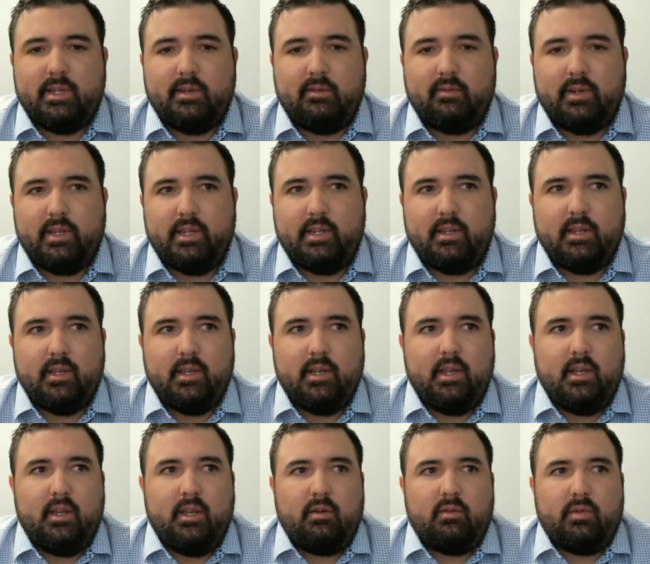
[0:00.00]
We
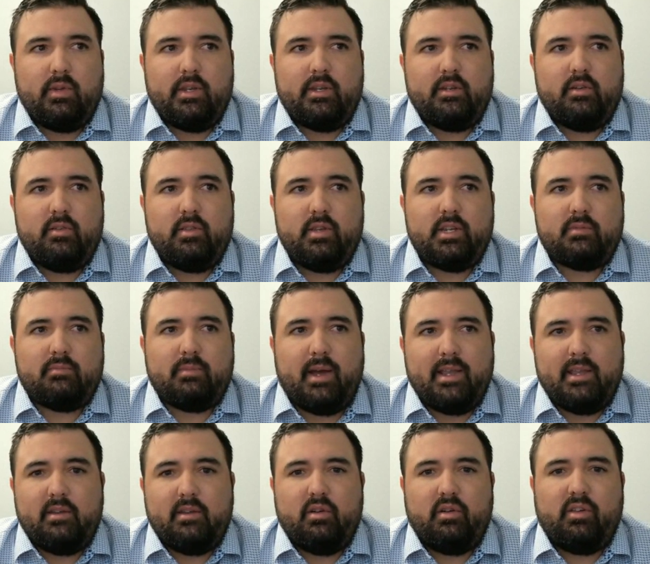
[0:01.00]
do this
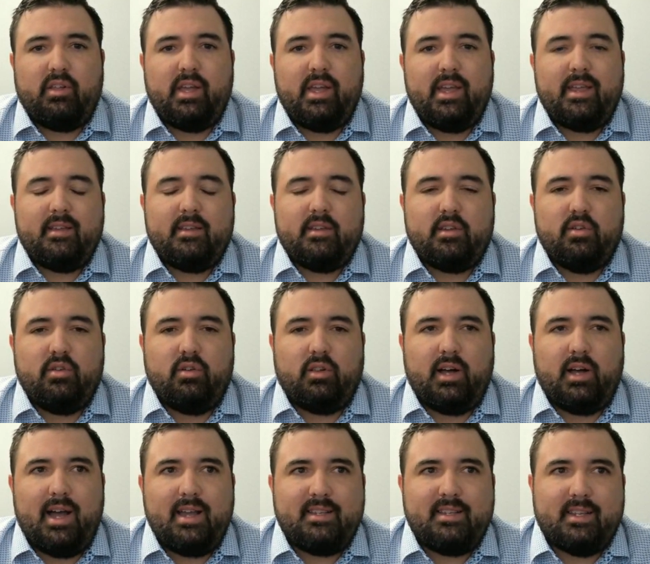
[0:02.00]
by
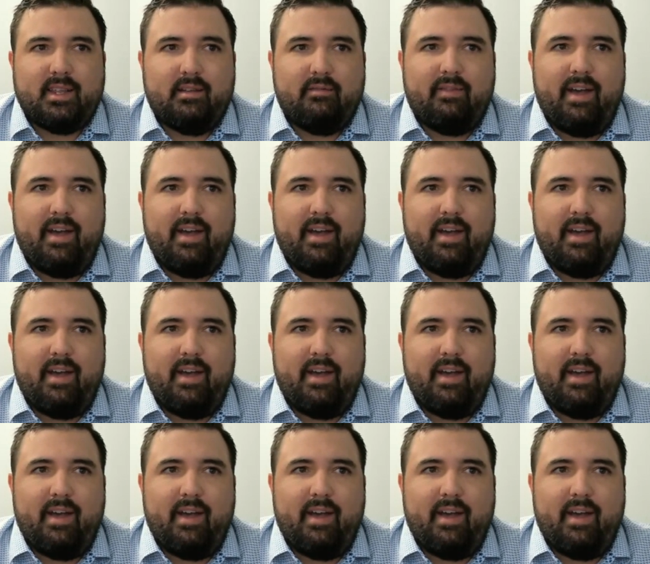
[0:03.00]
utilizing